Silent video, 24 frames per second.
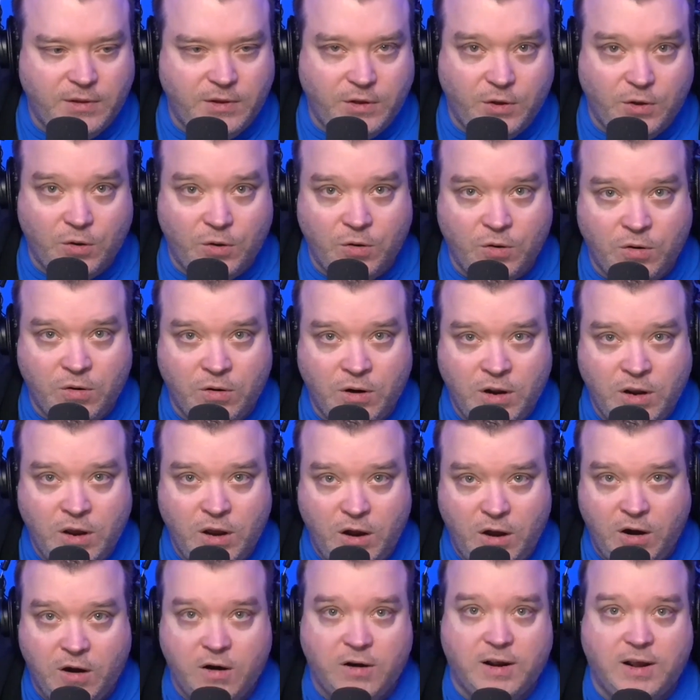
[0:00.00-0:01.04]
Your
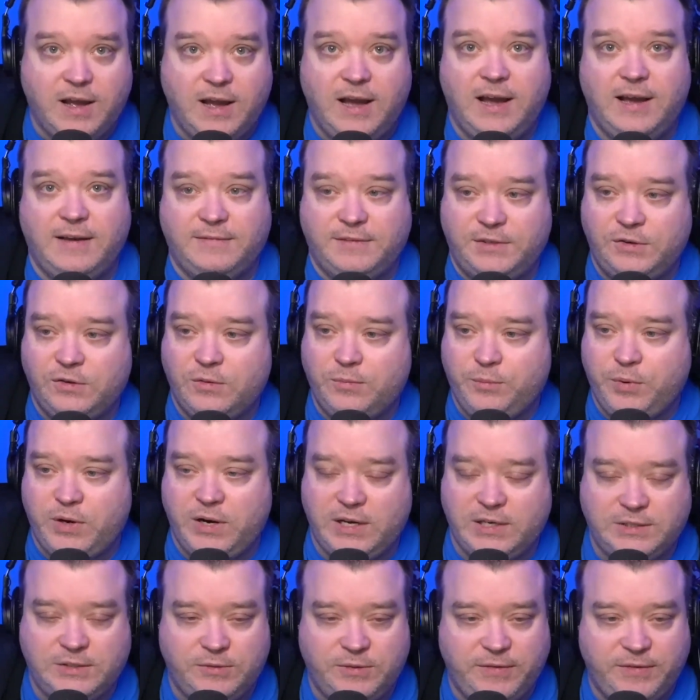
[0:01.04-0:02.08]
archives, your
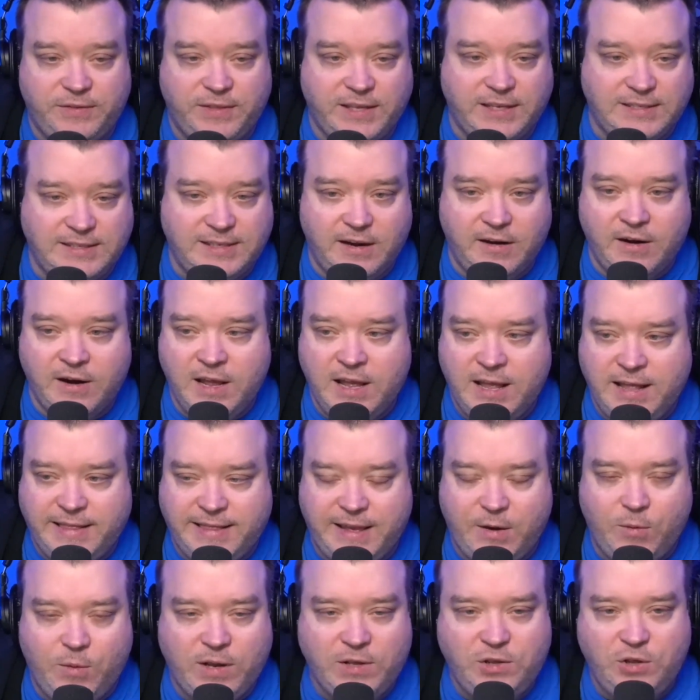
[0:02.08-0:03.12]
production, everything's there.
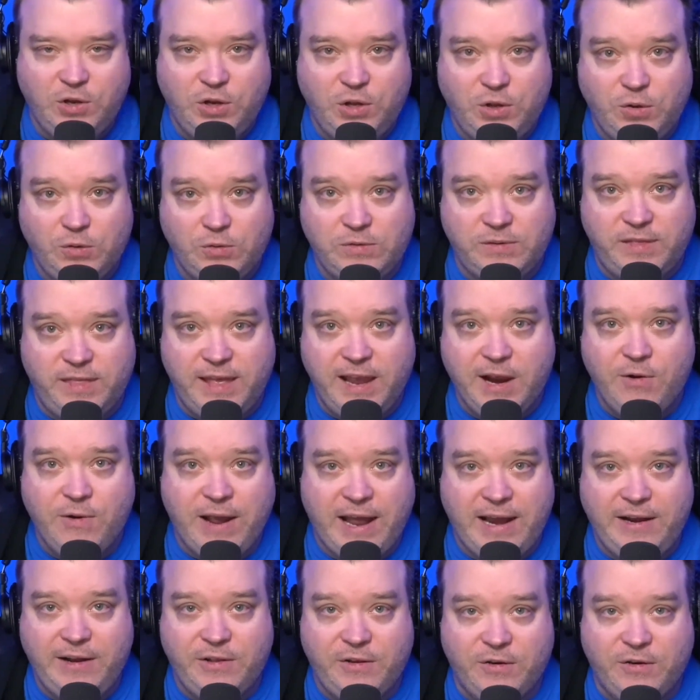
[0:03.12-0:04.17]
They want you to use their
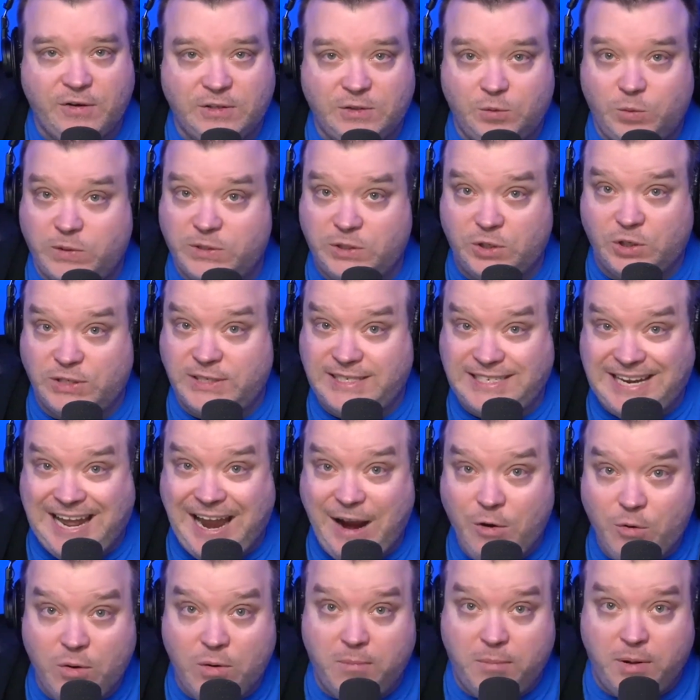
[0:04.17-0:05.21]
editors, which are
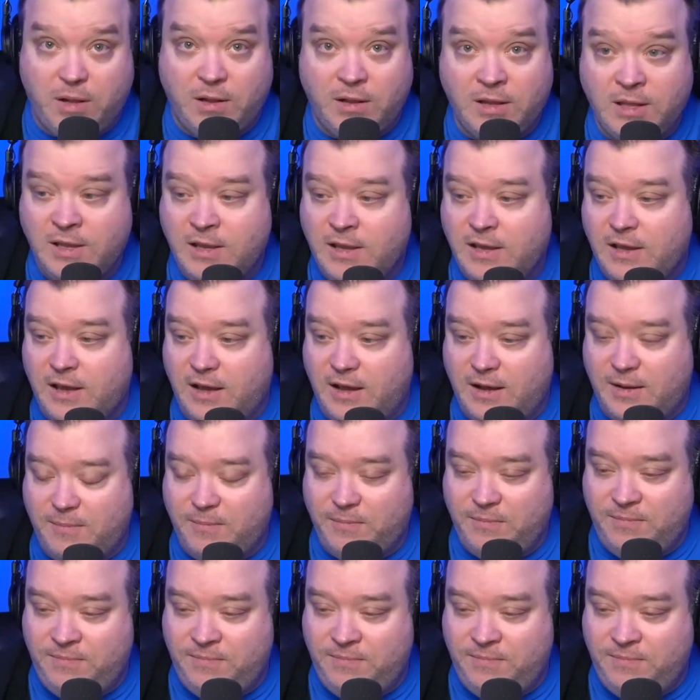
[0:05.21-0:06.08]
terrible, um,